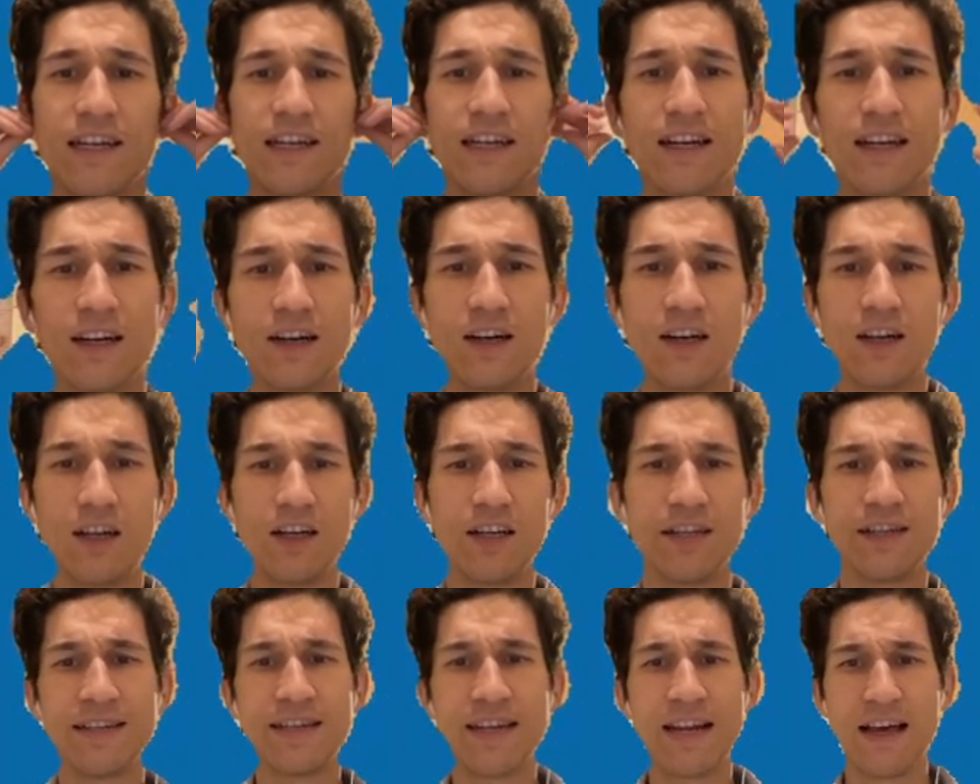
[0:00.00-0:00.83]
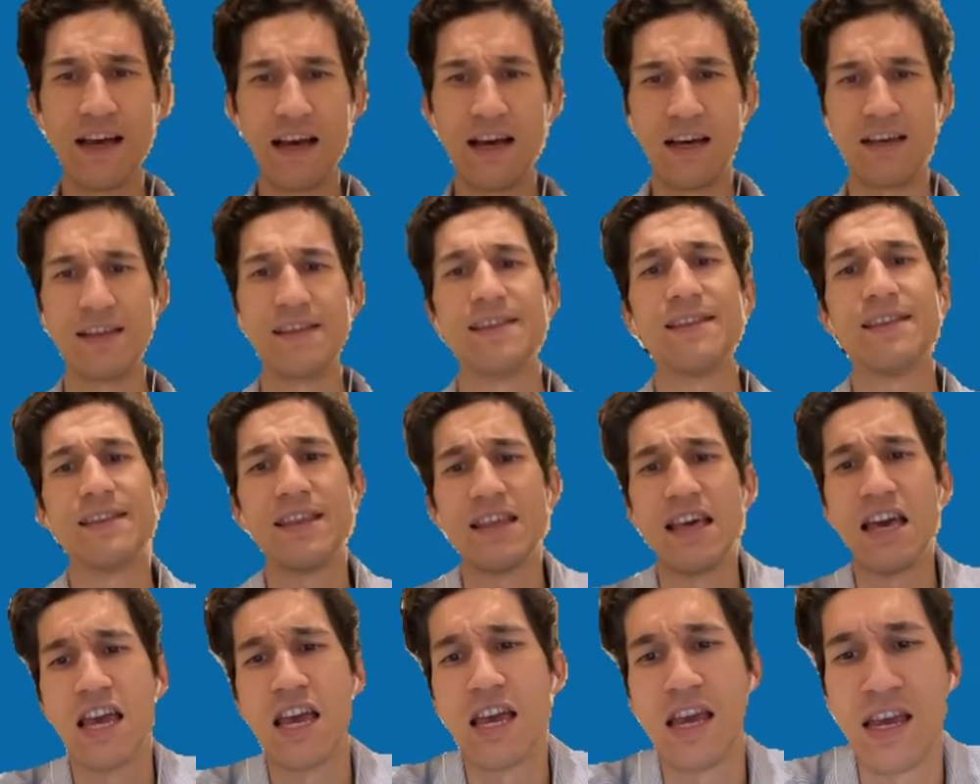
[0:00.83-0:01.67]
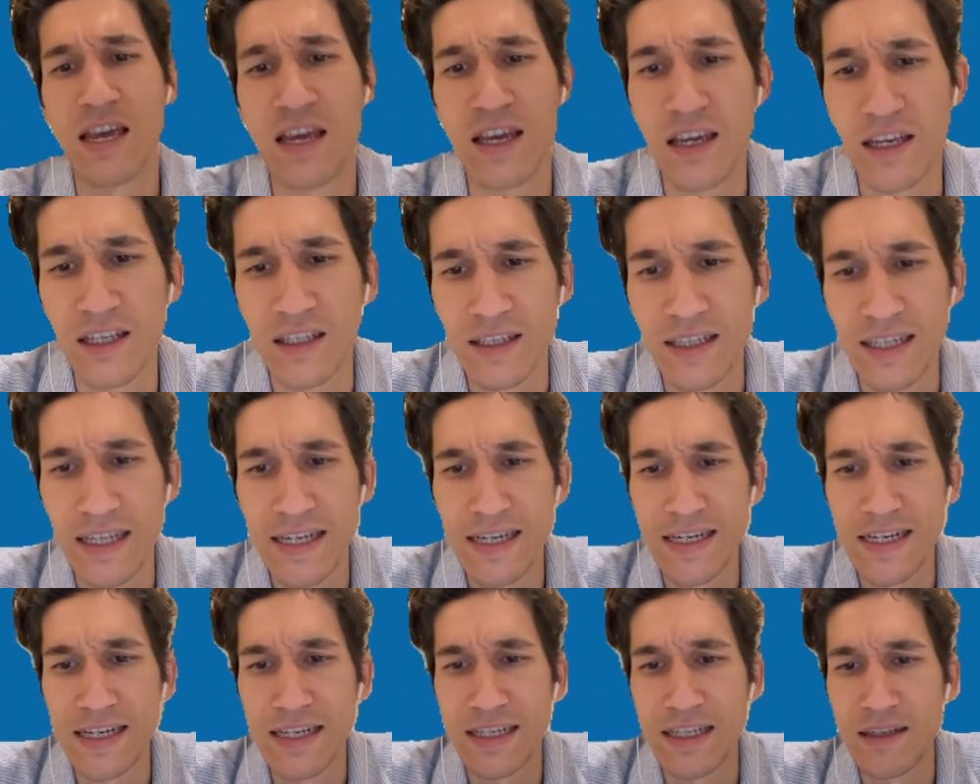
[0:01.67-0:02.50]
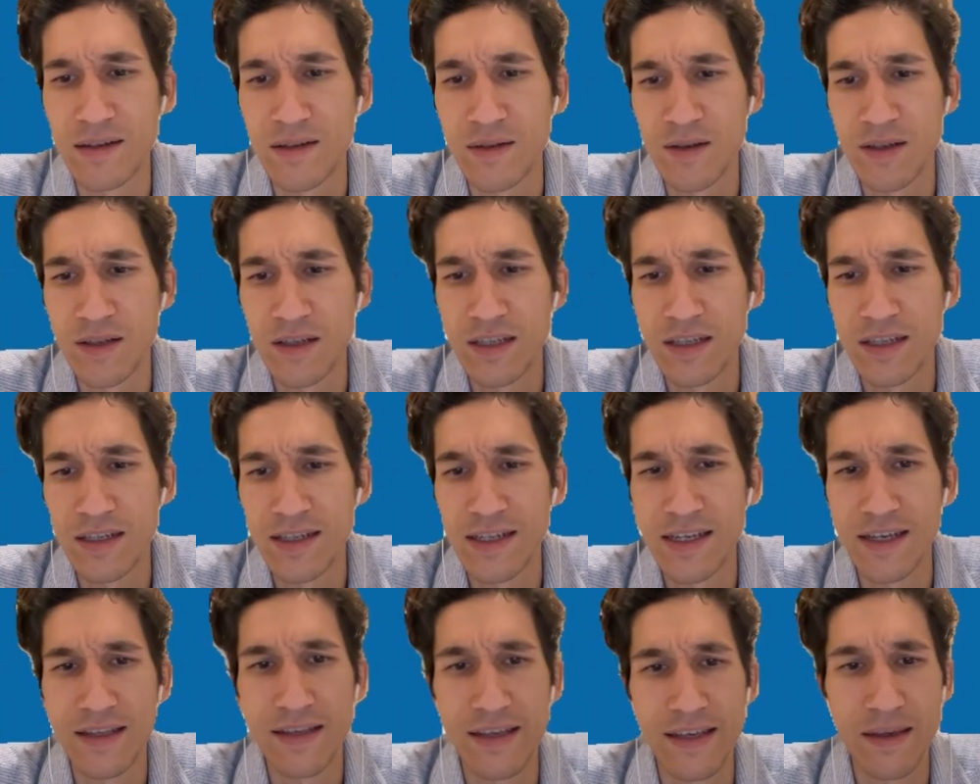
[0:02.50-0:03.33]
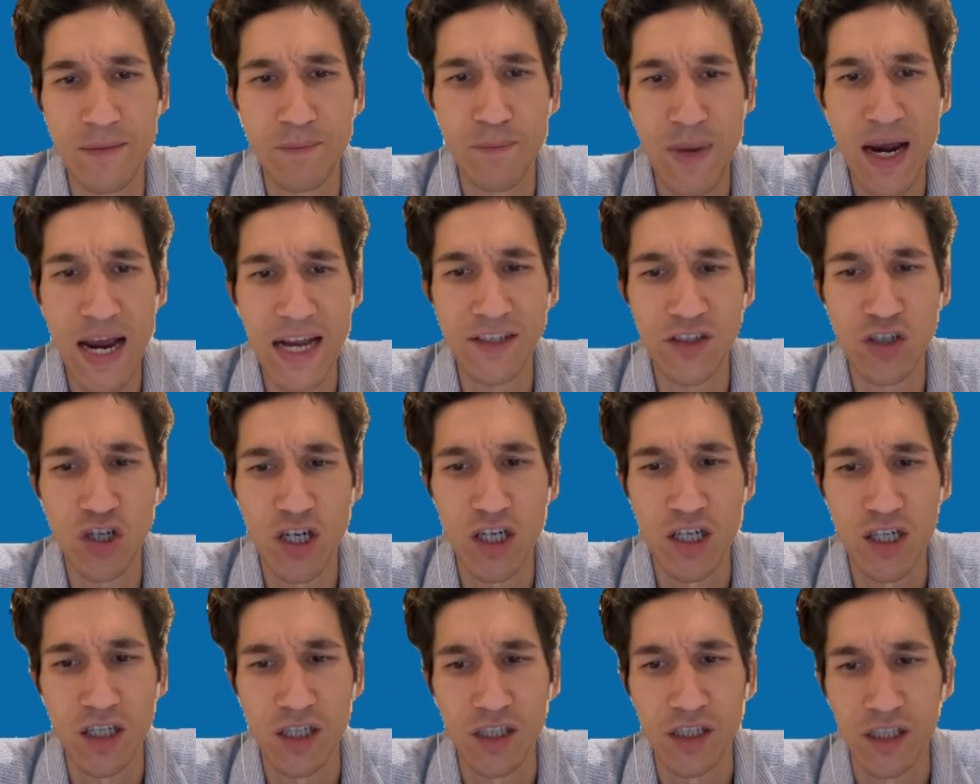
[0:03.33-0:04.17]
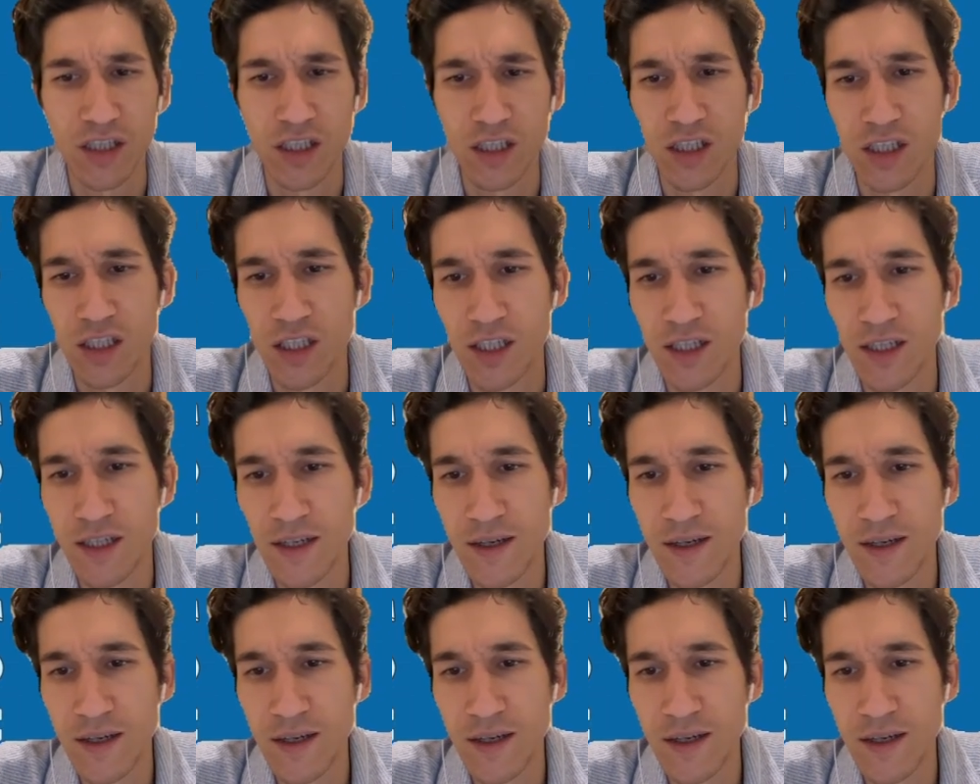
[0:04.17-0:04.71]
Uh, nah, thing this uh, nothing matters